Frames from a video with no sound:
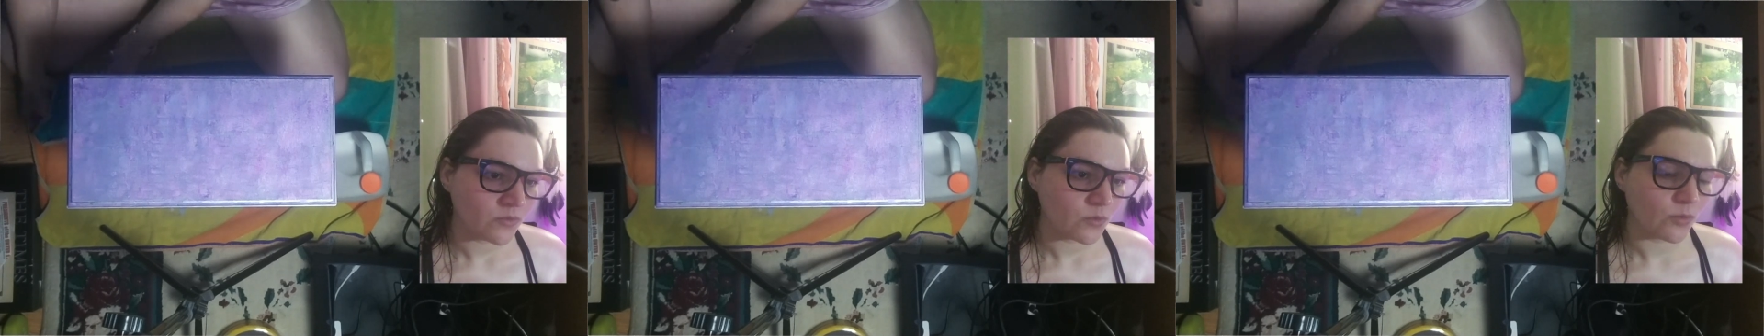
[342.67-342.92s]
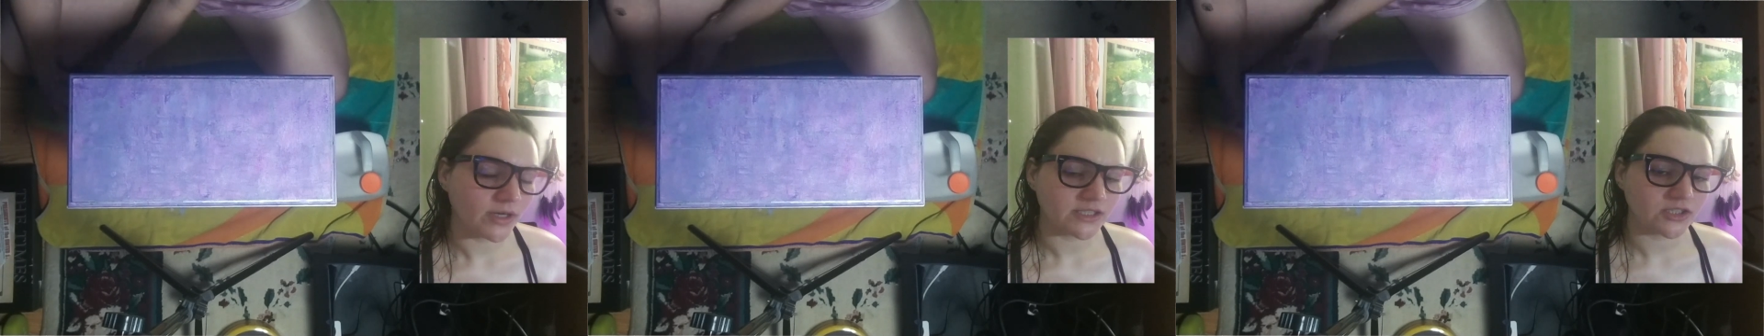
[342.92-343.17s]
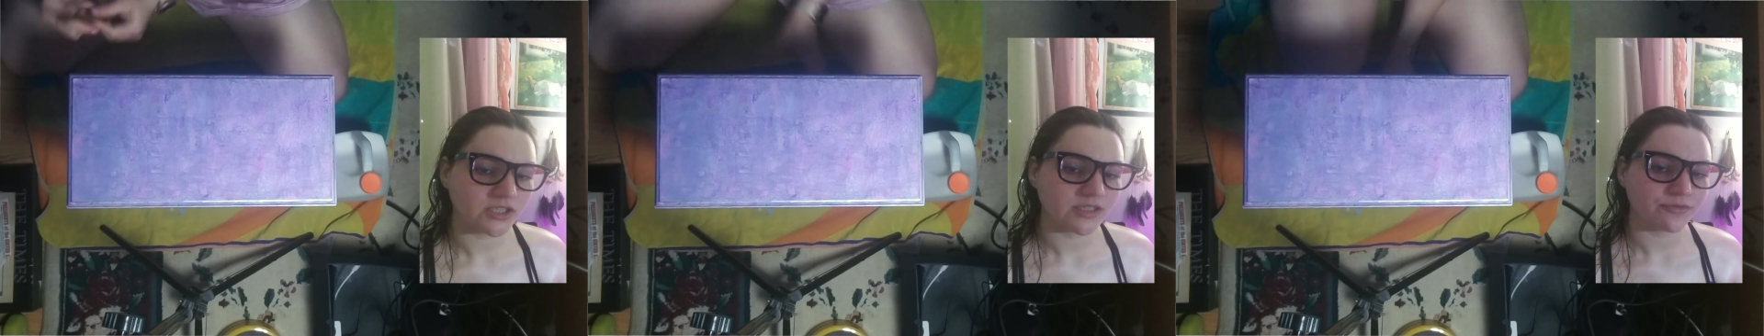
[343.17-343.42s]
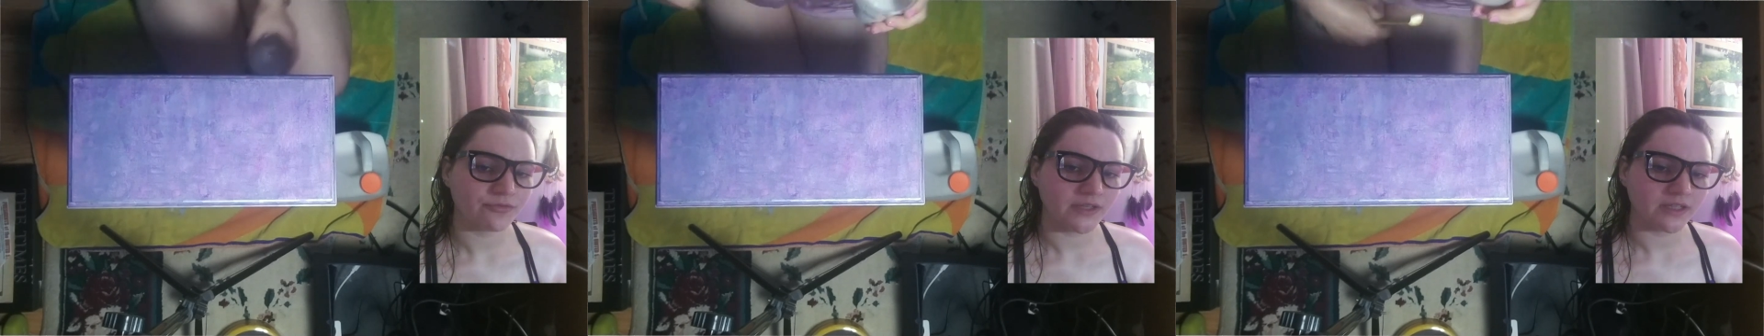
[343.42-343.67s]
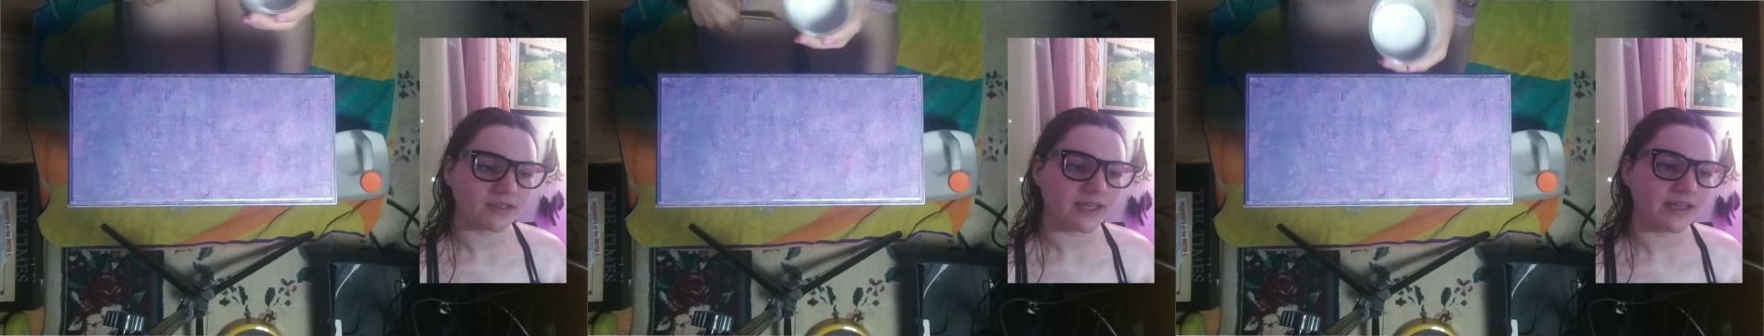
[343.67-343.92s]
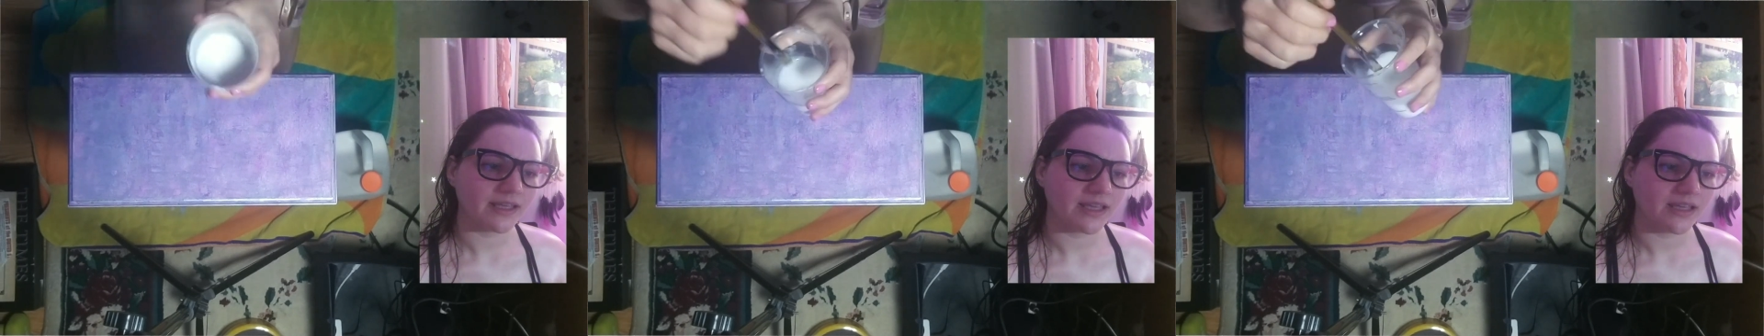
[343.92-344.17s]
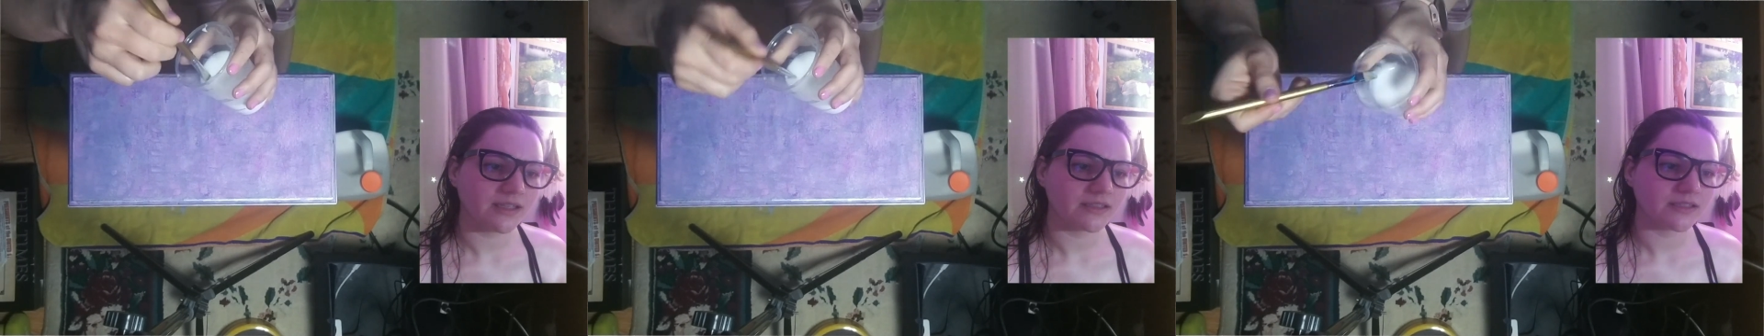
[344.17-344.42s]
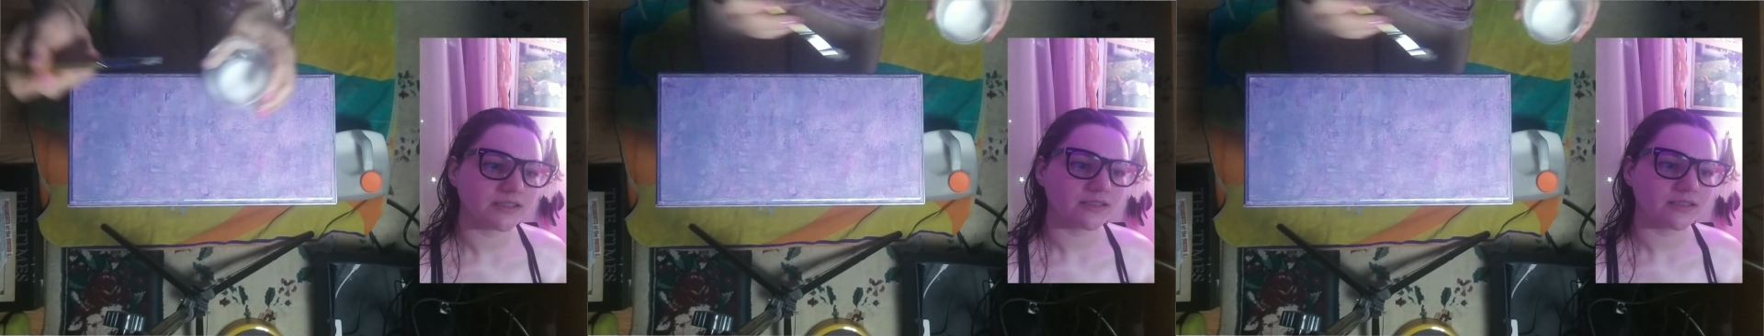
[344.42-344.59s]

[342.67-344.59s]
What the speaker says: when I start to feel like it's